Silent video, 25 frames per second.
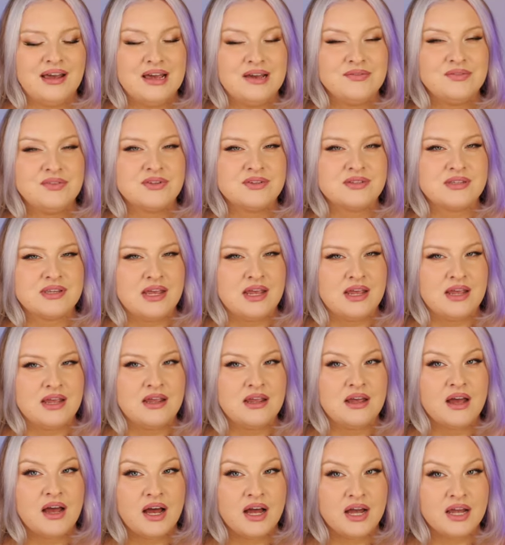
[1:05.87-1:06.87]
I have to
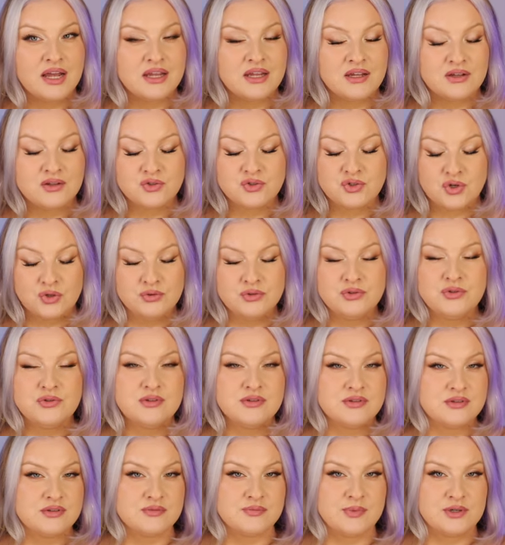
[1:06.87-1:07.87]
say, I don't do
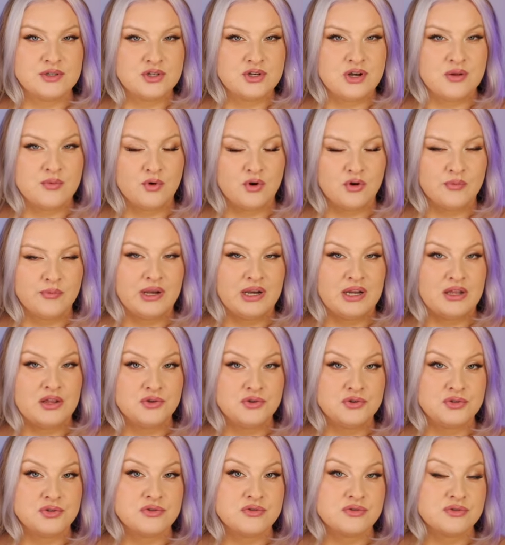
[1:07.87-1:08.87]
this as much anymore, but I
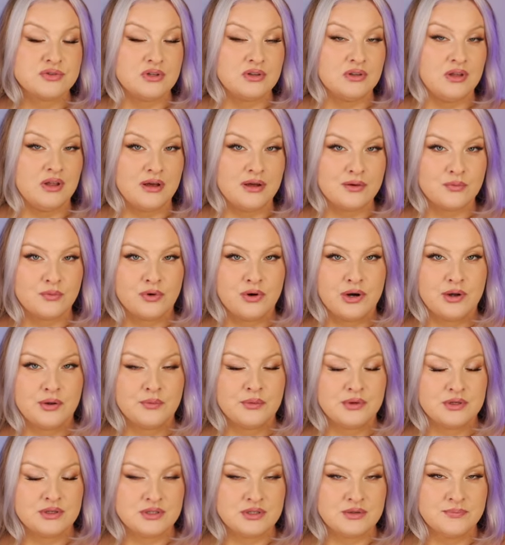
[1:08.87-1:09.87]
used to do this a lot where I
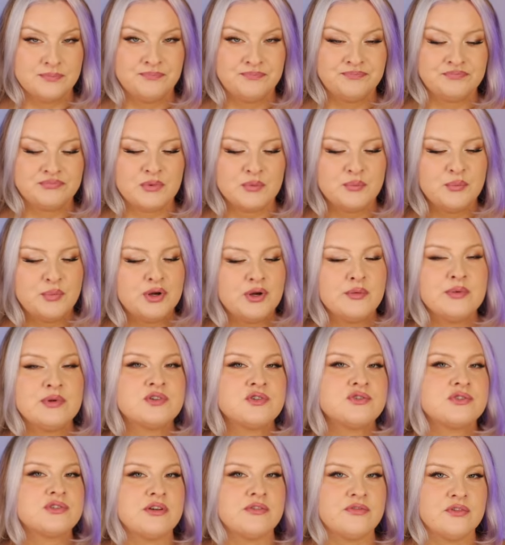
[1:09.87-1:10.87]
would put a bunch
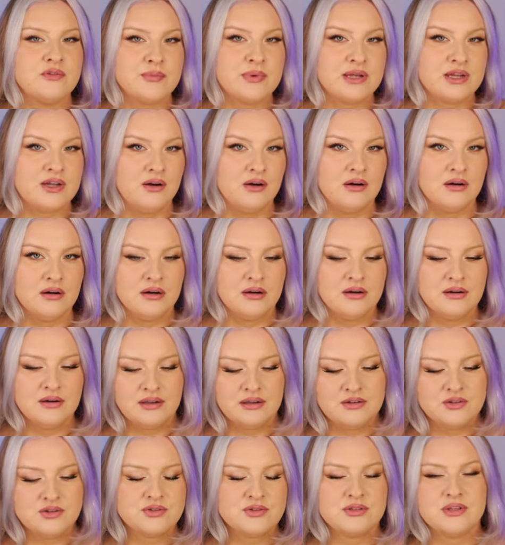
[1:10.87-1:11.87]
of stuff in my cart
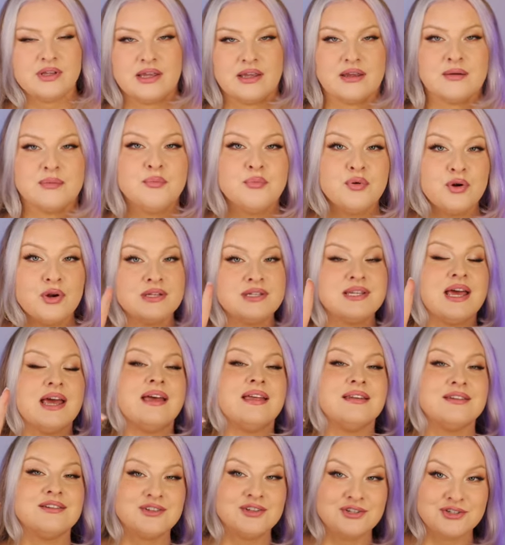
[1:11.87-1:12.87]
and just like
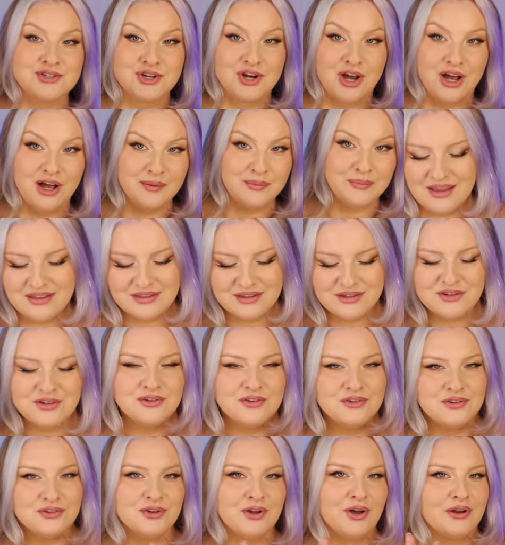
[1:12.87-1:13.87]
pretend to shop and
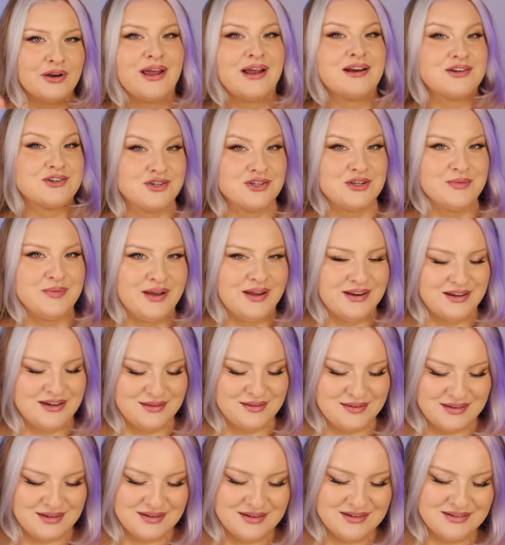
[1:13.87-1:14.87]
then not actually buy
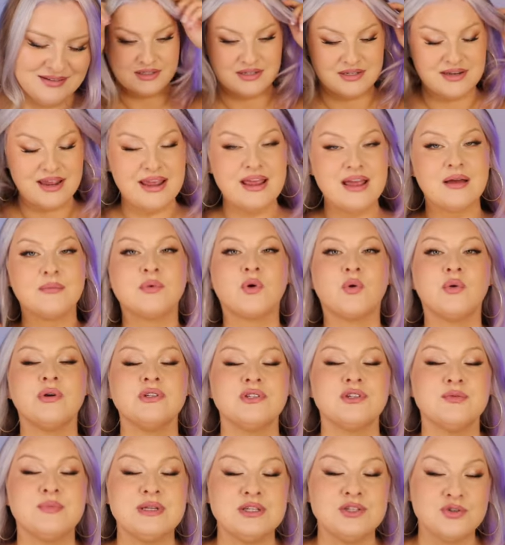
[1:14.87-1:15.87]
anything. Today, I'm going
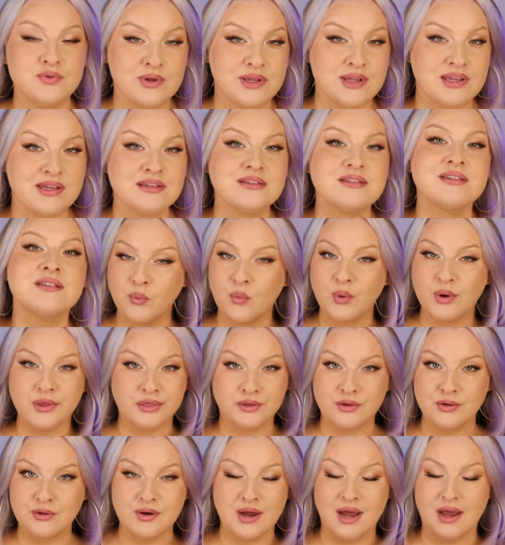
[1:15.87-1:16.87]
to be doing it
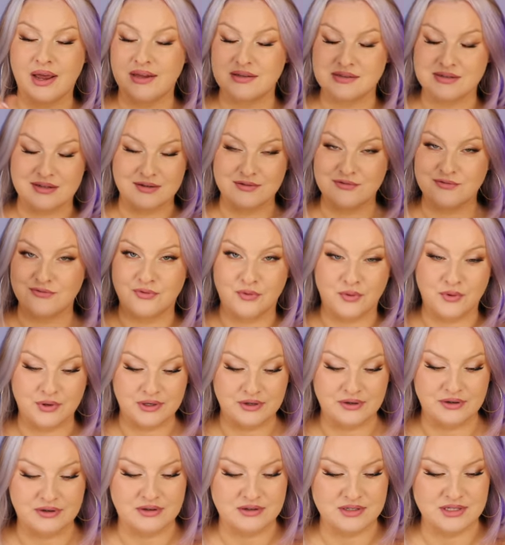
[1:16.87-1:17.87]
with you guys and for
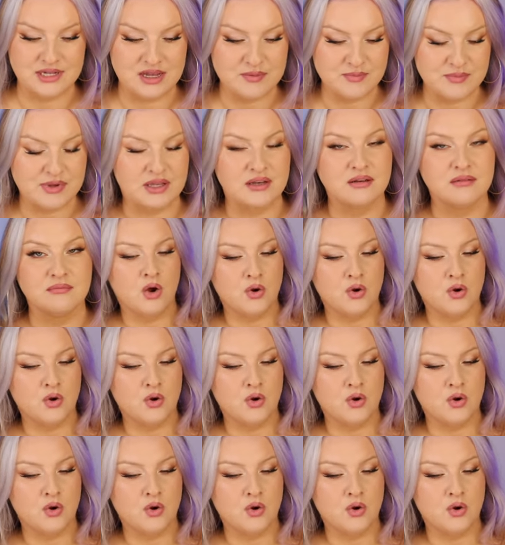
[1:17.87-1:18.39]
your entertainment.